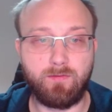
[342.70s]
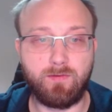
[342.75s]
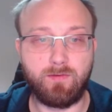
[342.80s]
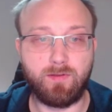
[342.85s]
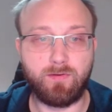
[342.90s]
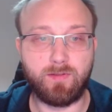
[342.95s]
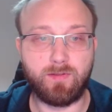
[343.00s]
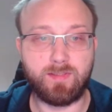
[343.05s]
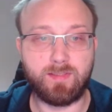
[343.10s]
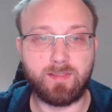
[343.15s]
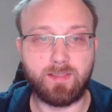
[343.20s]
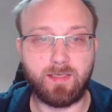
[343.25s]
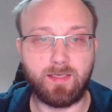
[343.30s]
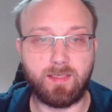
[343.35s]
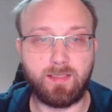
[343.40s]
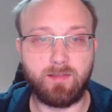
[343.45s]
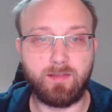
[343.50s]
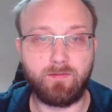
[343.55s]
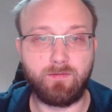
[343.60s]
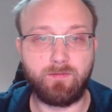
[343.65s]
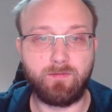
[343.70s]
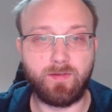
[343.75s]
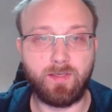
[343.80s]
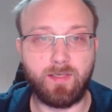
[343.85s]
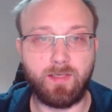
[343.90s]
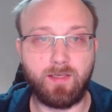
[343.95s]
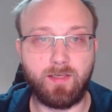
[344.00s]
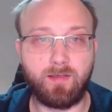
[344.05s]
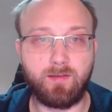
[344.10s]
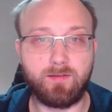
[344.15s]
if there is
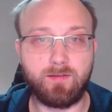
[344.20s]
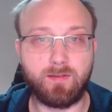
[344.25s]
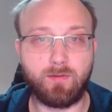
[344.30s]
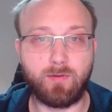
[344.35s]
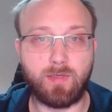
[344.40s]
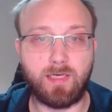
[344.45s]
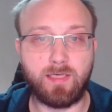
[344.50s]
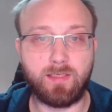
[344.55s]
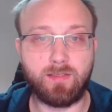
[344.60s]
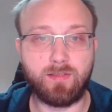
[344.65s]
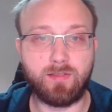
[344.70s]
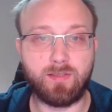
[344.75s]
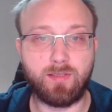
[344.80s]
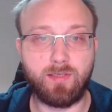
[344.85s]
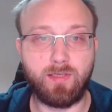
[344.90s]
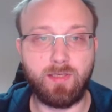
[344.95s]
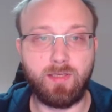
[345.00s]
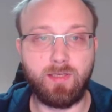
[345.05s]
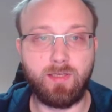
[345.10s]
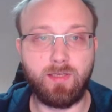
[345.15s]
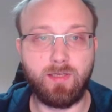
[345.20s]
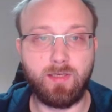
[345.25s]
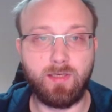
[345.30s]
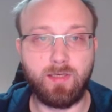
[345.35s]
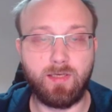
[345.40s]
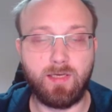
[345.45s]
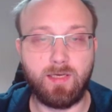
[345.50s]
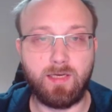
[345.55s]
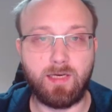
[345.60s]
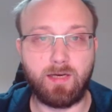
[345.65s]
anything. So actually
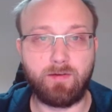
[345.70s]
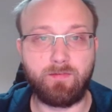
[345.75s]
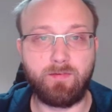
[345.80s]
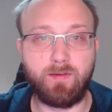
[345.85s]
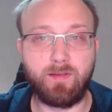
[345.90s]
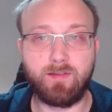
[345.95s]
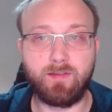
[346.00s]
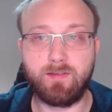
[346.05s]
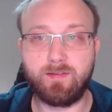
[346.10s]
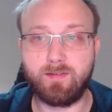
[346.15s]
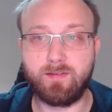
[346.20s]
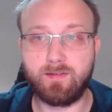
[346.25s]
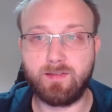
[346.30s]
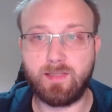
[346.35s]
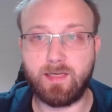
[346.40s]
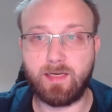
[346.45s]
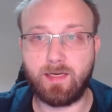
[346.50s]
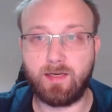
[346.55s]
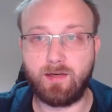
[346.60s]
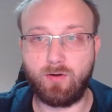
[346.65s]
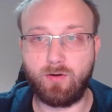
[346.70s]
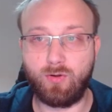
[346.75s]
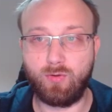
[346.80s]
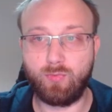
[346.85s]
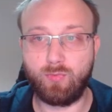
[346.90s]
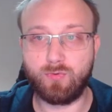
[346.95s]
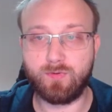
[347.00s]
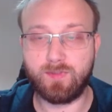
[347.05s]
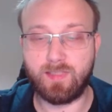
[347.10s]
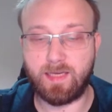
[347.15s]
I think this is
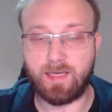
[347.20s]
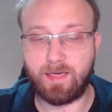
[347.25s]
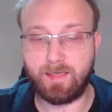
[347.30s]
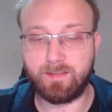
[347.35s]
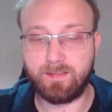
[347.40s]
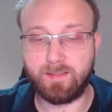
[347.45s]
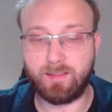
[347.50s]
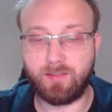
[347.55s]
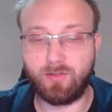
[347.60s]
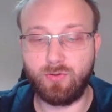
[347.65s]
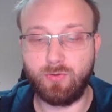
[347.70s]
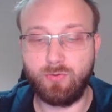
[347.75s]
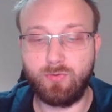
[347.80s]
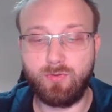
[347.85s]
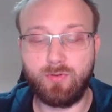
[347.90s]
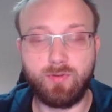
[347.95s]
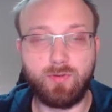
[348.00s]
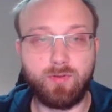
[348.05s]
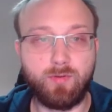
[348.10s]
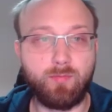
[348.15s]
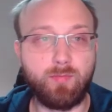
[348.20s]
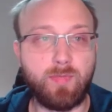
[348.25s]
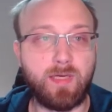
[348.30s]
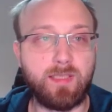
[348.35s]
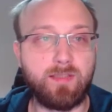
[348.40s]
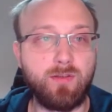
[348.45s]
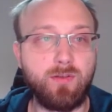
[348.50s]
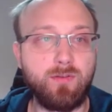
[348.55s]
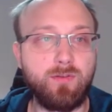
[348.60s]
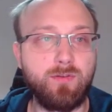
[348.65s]
almost the execute
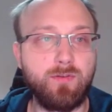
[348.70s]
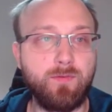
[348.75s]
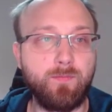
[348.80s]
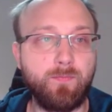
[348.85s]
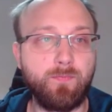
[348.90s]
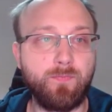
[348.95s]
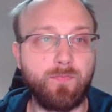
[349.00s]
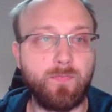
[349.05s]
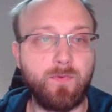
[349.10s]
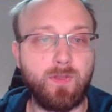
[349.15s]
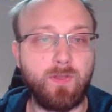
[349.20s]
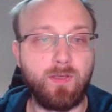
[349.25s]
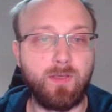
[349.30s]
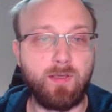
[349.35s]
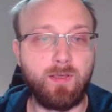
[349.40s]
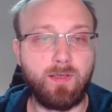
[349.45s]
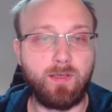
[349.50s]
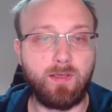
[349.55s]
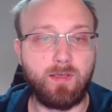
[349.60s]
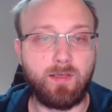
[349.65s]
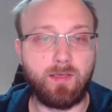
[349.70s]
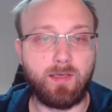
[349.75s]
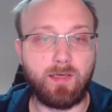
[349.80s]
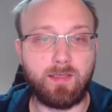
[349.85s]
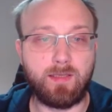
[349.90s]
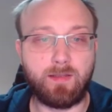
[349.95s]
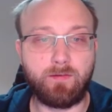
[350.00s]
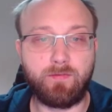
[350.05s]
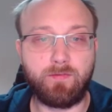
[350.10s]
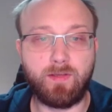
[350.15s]
method,
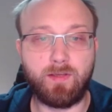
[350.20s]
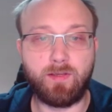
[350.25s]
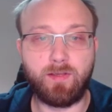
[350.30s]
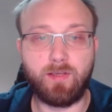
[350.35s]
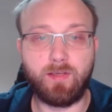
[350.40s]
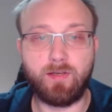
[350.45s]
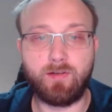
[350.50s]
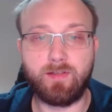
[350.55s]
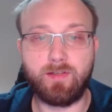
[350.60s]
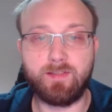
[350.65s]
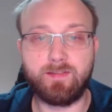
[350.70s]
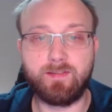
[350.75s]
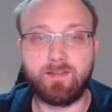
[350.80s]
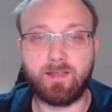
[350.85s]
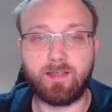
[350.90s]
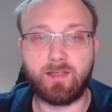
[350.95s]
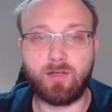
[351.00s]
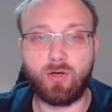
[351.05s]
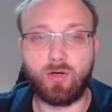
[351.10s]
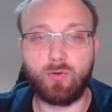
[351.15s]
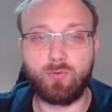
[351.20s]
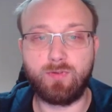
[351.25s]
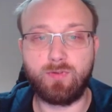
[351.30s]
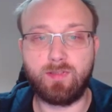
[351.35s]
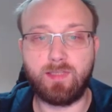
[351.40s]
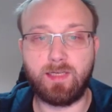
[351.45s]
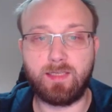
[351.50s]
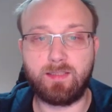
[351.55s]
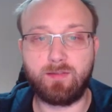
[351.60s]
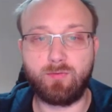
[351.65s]
and I think here is the
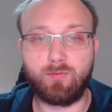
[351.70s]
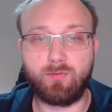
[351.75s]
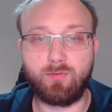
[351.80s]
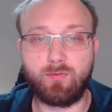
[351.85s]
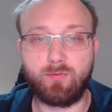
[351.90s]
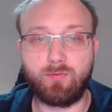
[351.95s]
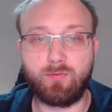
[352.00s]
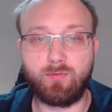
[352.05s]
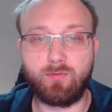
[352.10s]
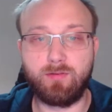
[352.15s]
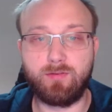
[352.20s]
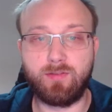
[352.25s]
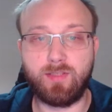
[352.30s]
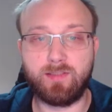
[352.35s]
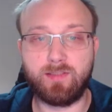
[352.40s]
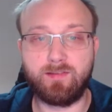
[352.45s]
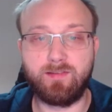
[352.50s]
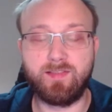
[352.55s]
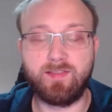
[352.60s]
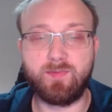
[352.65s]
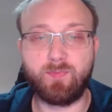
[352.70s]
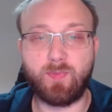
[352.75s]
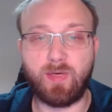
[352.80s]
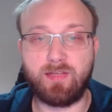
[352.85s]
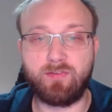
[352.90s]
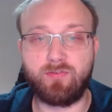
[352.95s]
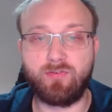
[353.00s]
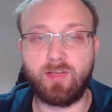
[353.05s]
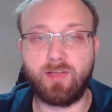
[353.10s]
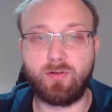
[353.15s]
code that will just
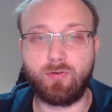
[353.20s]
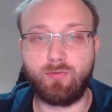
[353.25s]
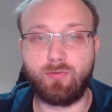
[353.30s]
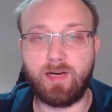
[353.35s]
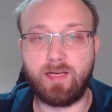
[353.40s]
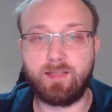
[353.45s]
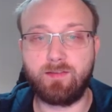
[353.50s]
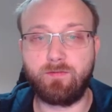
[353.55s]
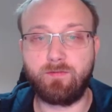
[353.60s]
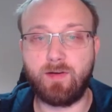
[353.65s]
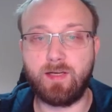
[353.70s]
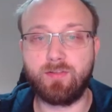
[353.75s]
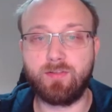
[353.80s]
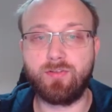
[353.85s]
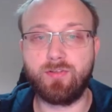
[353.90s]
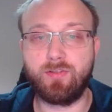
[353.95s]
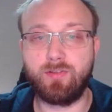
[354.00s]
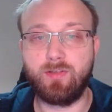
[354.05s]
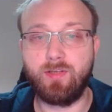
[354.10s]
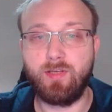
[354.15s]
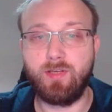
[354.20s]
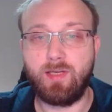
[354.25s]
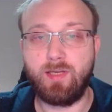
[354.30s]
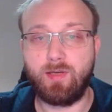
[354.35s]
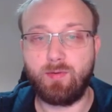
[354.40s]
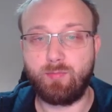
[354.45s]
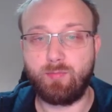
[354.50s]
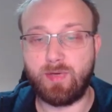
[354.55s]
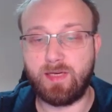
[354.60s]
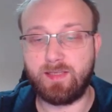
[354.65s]
dispatch the correct function
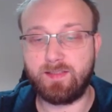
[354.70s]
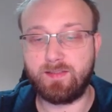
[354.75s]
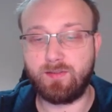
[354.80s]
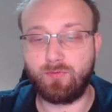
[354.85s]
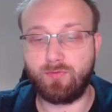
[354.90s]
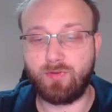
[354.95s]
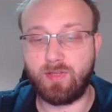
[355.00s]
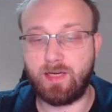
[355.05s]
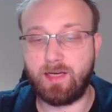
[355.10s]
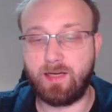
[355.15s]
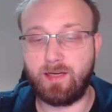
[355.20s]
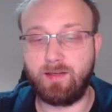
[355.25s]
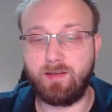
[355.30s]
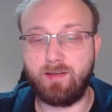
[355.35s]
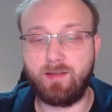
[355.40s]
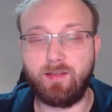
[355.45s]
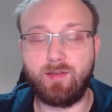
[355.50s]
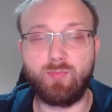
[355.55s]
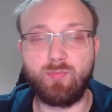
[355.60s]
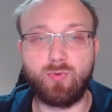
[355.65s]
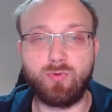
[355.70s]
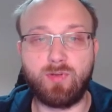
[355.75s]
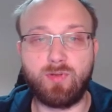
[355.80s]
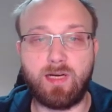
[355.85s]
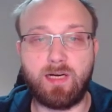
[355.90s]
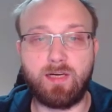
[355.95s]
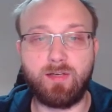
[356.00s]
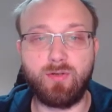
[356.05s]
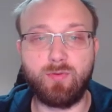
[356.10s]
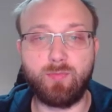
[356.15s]
based on the input
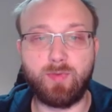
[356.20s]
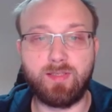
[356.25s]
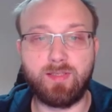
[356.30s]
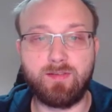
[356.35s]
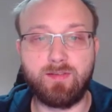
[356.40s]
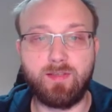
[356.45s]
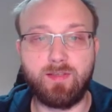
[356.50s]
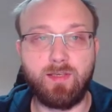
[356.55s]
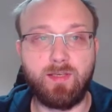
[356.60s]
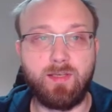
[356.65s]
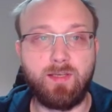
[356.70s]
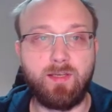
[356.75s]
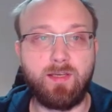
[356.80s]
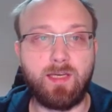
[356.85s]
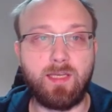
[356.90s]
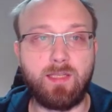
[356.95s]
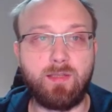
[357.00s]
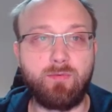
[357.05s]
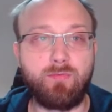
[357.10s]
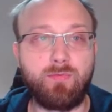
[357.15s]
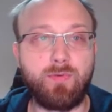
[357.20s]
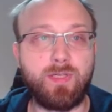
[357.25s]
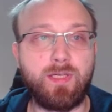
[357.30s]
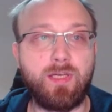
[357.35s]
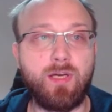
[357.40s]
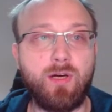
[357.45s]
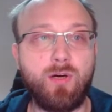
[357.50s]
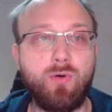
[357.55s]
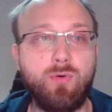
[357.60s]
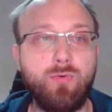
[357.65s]
arguments. And if we
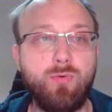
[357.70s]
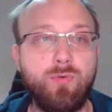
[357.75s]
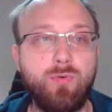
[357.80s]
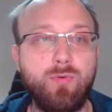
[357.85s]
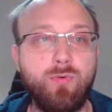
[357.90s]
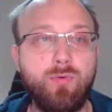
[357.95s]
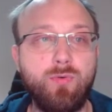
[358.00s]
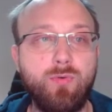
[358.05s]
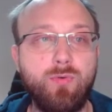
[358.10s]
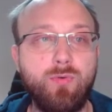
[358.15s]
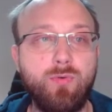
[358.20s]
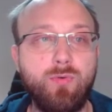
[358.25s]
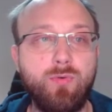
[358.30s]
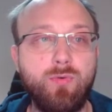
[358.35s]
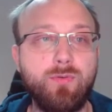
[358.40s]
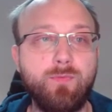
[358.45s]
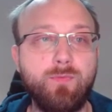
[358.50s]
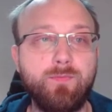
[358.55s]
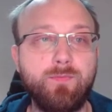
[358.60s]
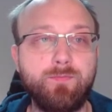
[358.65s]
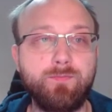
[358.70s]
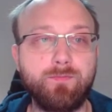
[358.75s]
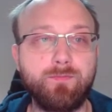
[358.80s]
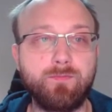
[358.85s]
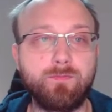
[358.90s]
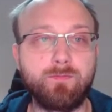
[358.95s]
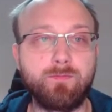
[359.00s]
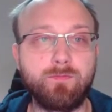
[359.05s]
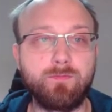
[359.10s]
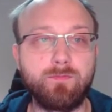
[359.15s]
go into
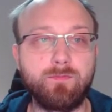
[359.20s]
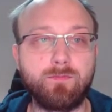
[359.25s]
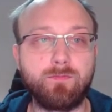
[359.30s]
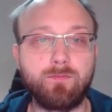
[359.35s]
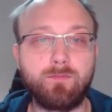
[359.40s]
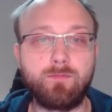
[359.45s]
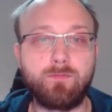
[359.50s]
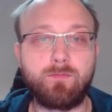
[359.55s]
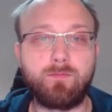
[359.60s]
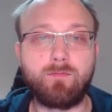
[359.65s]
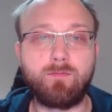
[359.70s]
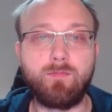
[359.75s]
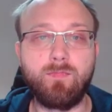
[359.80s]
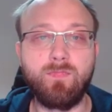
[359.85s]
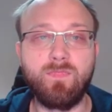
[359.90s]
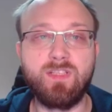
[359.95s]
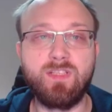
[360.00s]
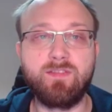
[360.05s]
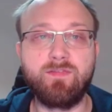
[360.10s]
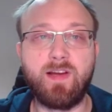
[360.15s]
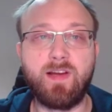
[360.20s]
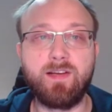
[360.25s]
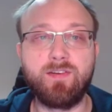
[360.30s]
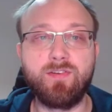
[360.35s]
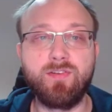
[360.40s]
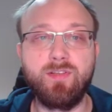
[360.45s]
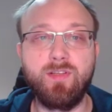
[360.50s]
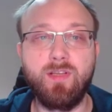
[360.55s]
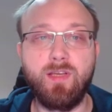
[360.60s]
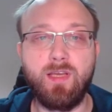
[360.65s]
this
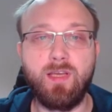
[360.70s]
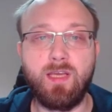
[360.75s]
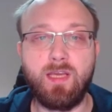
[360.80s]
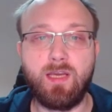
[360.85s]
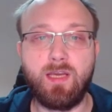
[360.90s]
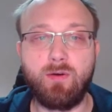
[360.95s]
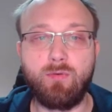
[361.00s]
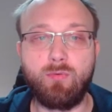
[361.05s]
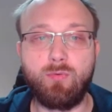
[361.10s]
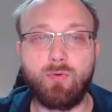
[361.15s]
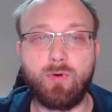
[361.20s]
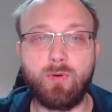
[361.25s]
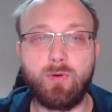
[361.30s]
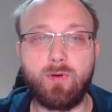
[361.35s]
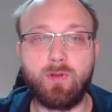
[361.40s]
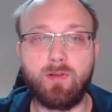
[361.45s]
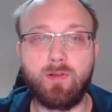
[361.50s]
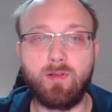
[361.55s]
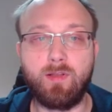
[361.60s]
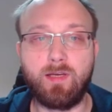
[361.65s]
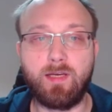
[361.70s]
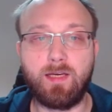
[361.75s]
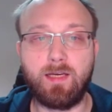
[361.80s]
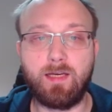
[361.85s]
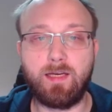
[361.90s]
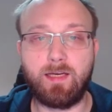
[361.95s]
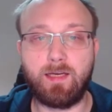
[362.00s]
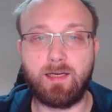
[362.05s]
function, we'll